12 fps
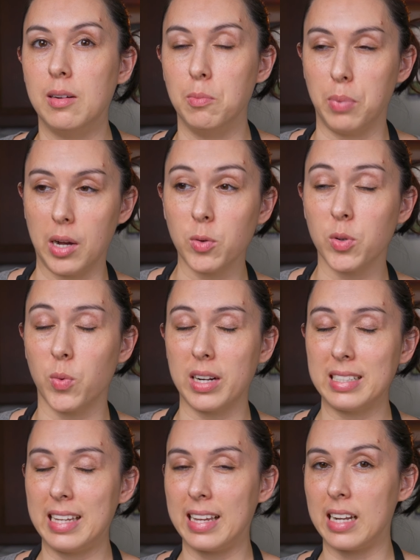but we
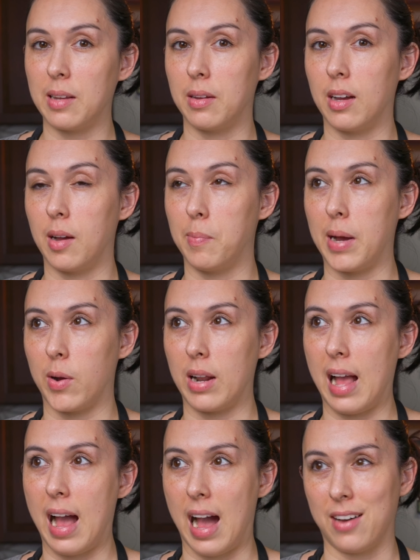wanna take it about
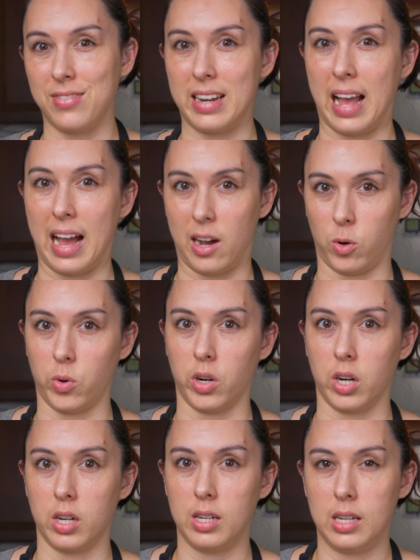half an
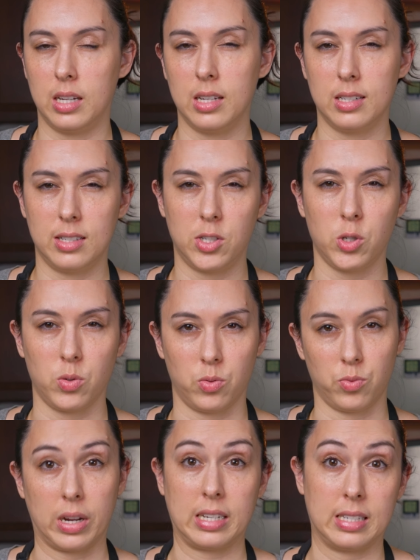hour to
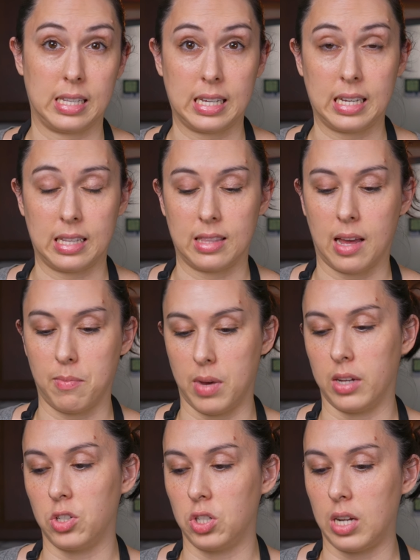raise the heat that
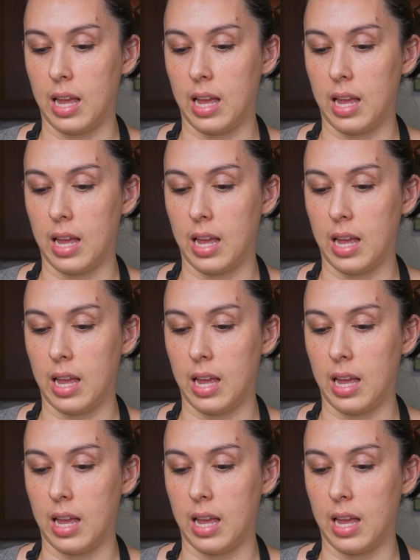much.